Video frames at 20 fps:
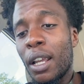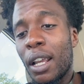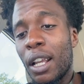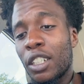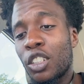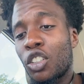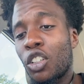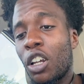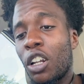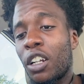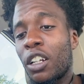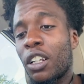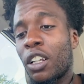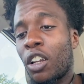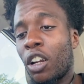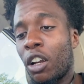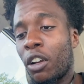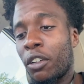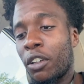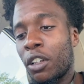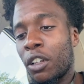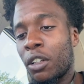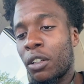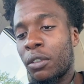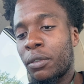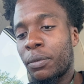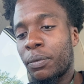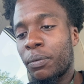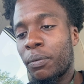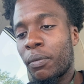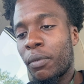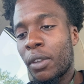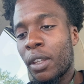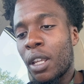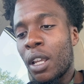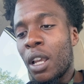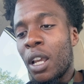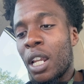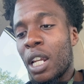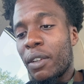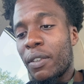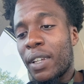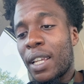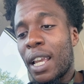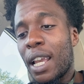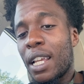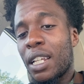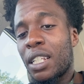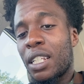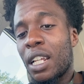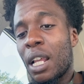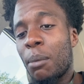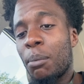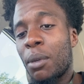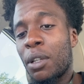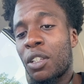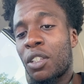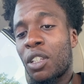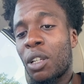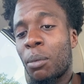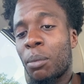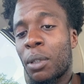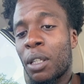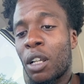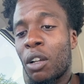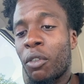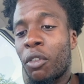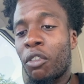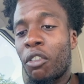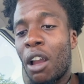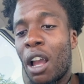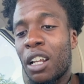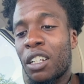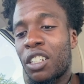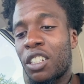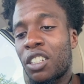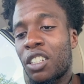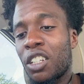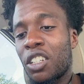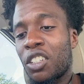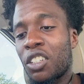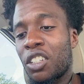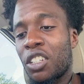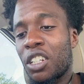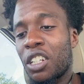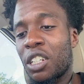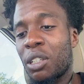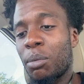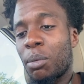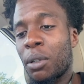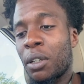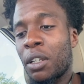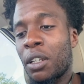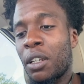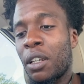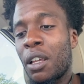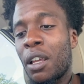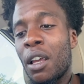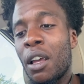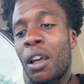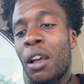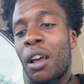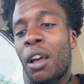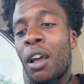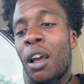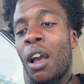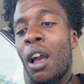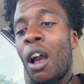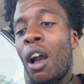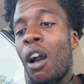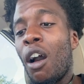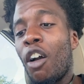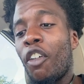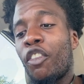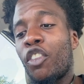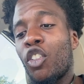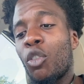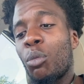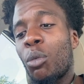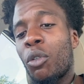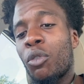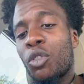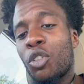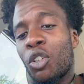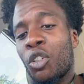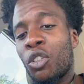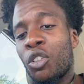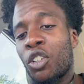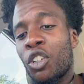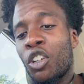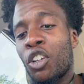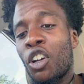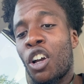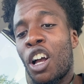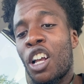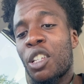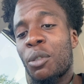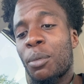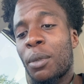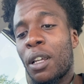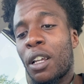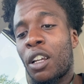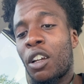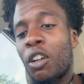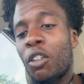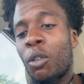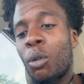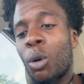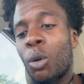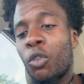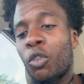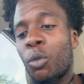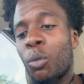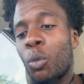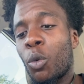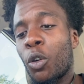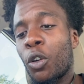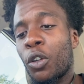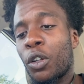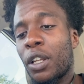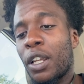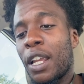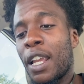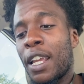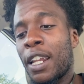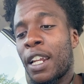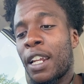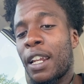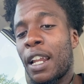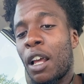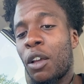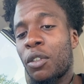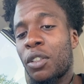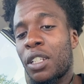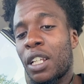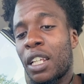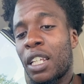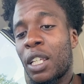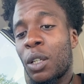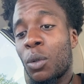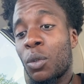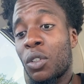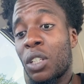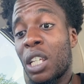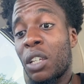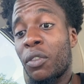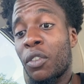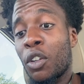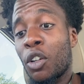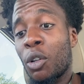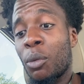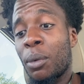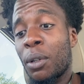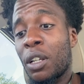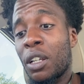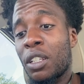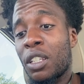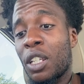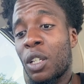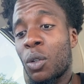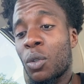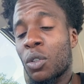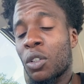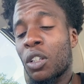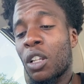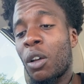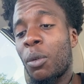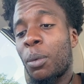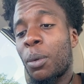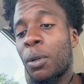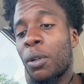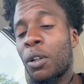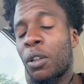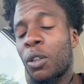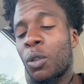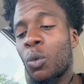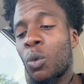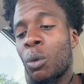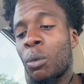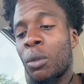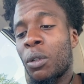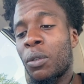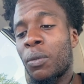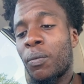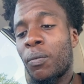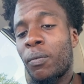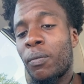It started in Carrier. The vacation had been something of a rash decision, she explained. A few months earlier, her husband had come home from work and announced that he was leaving her because he was in love with another woman.